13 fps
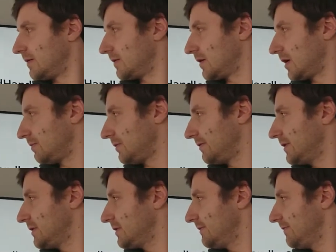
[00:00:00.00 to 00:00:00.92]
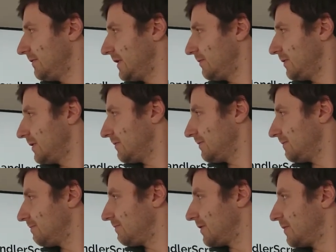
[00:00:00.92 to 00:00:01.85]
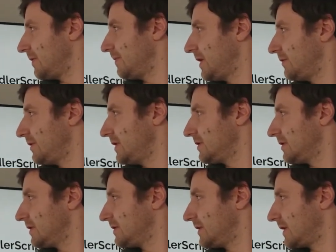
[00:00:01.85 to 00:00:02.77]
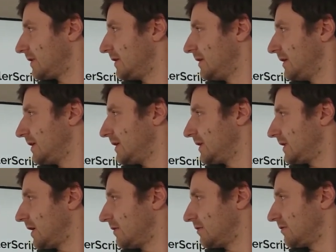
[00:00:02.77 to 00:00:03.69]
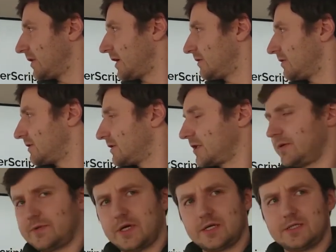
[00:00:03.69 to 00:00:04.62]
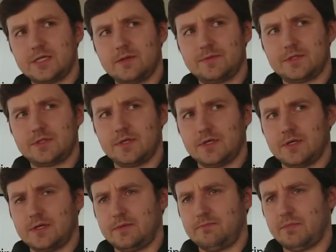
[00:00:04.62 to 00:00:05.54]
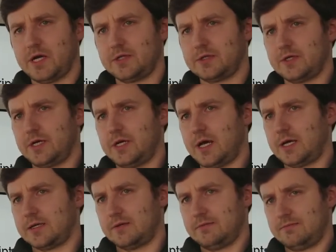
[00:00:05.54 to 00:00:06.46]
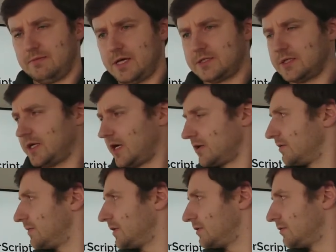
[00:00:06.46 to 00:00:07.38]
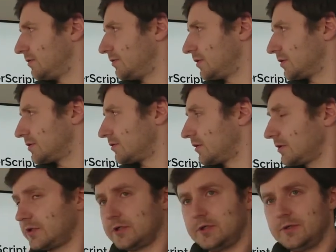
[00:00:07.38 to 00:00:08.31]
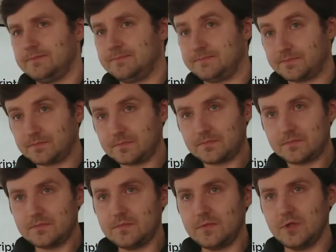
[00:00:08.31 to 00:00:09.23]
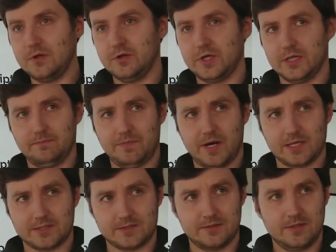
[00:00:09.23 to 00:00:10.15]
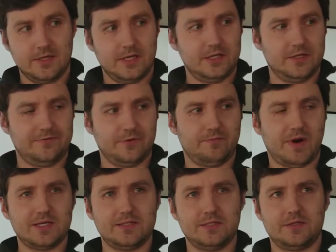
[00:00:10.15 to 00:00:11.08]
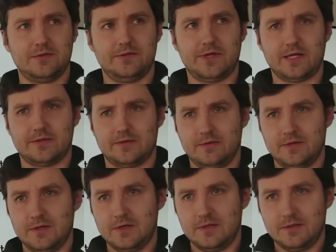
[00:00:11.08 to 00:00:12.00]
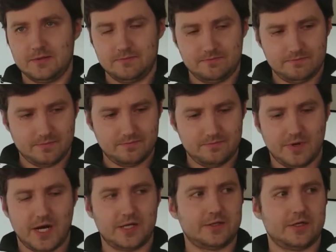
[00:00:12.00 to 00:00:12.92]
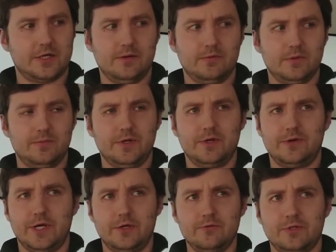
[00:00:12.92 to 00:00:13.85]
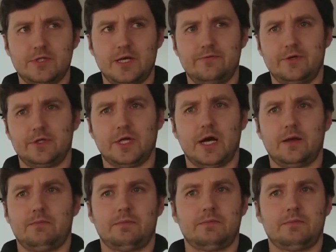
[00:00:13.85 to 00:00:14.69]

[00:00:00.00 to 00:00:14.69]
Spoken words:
a couple of reasons for that. One, probably the main reason is that download handler script accepts a byte array as an argument to constructor. You can pass, and if you pass it, that byte array will be reused every time.